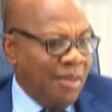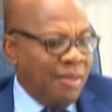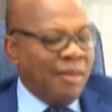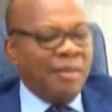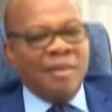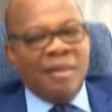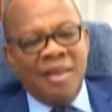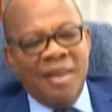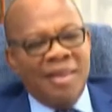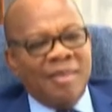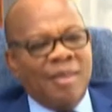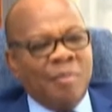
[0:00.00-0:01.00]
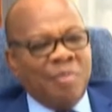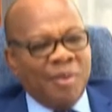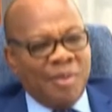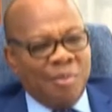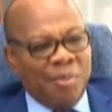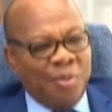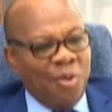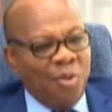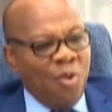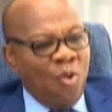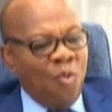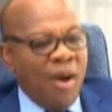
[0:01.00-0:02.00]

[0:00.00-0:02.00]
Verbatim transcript: Uh-huh. it's not possible. Mm.